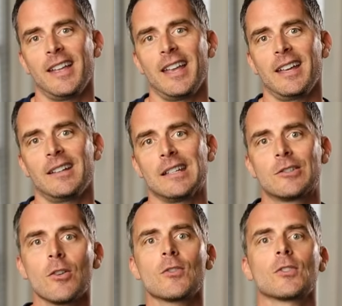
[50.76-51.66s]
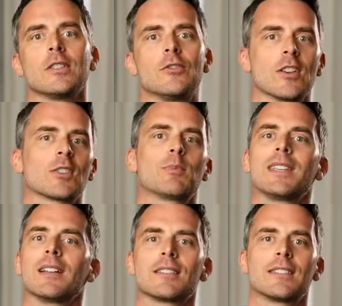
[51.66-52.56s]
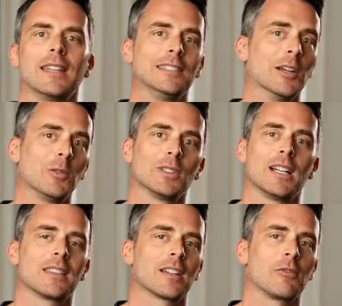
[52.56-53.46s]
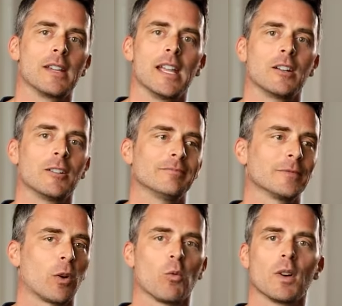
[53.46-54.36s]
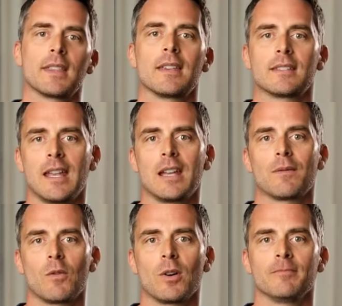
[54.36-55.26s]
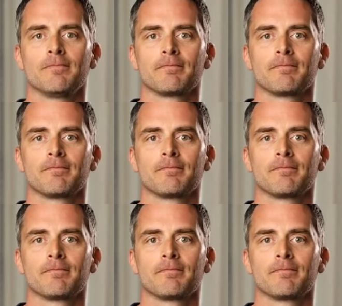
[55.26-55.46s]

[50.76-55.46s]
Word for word: And it's usually just because they don't like the creator or what they stand for.